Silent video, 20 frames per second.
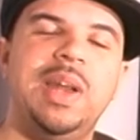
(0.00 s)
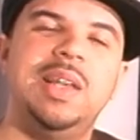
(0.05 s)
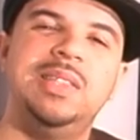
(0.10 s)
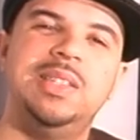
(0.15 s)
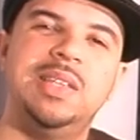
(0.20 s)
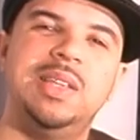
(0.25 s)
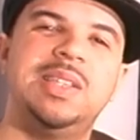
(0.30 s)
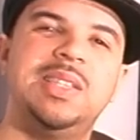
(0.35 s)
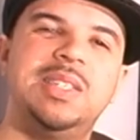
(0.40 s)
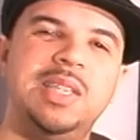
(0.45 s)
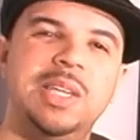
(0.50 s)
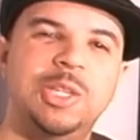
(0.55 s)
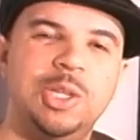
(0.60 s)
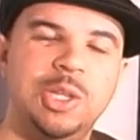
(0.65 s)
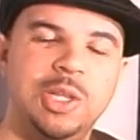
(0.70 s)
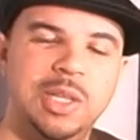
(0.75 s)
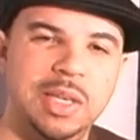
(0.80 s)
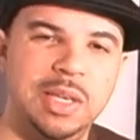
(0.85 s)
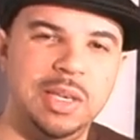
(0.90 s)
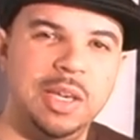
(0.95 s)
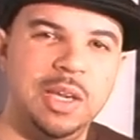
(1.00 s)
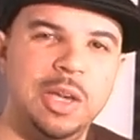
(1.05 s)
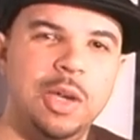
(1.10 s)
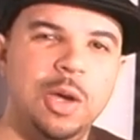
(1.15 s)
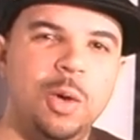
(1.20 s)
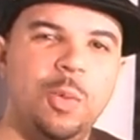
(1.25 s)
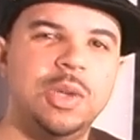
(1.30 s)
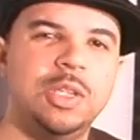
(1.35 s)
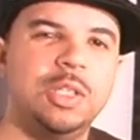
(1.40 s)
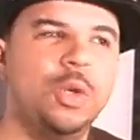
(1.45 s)
I did essentially
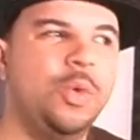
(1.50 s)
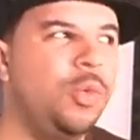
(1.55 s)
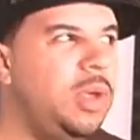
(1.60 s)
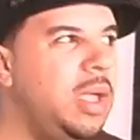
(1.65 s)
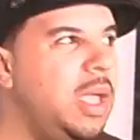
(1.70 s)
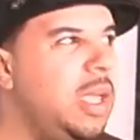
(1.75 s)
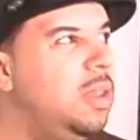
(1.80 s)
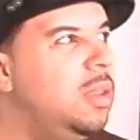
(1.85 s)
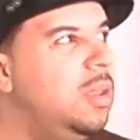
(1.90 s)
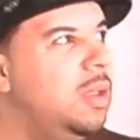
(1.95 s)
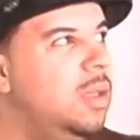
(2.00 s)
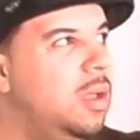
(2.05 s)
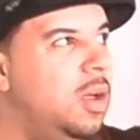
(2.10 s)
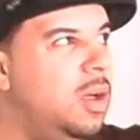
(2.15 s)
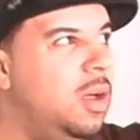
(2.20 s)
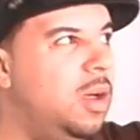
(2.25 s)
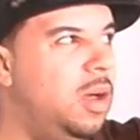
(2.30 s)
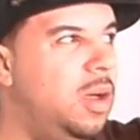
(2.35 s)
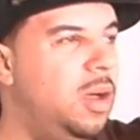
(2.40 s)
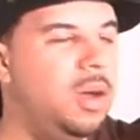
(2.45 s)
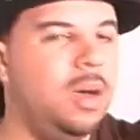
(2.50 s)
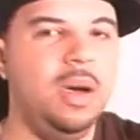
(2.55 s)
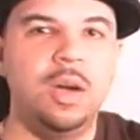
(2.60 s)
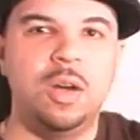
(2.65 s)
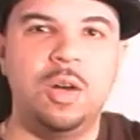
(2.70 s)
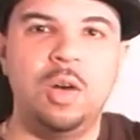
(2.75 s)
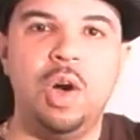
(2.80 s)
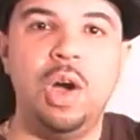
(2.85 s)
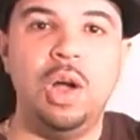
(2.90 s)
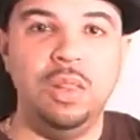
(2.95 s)
was create a
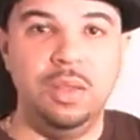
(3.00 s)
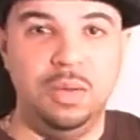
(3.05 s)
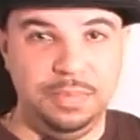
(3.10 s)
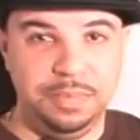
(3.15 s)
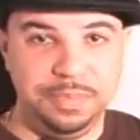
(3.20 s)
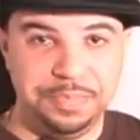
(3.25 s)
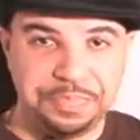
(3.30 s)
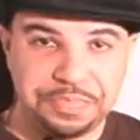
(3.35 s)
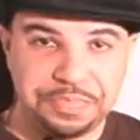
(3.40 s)
column.